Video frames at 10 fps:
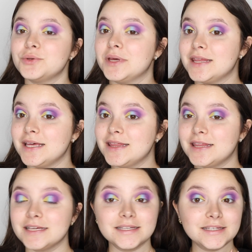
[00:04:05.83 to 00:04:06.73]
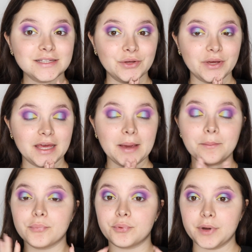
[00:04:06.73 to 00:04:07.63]
so I think this is looking
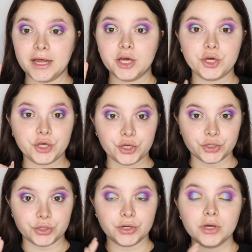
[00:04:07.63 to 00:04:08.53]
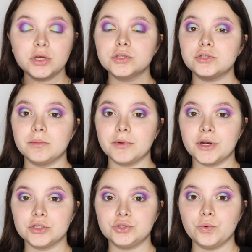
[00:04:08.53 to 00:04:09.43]
pretty good. So I'm
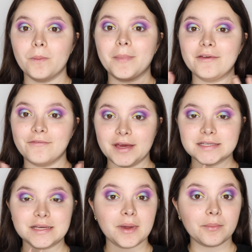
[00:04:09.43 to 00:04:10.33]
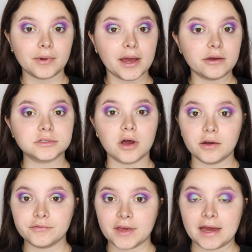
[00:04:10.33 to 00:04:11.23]
gonna do my face and my brows
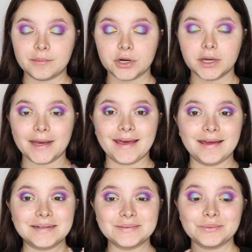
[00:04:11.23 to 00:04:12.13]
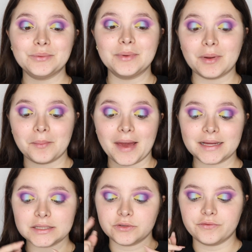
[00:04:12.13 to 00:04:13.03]
off camera and we'll be right
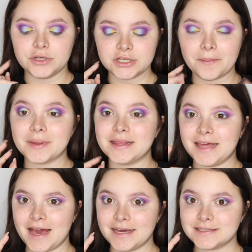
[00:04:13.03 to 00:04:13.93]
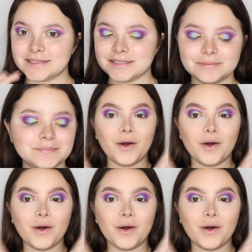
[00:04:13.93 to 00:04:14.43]
back to finish up the eyes.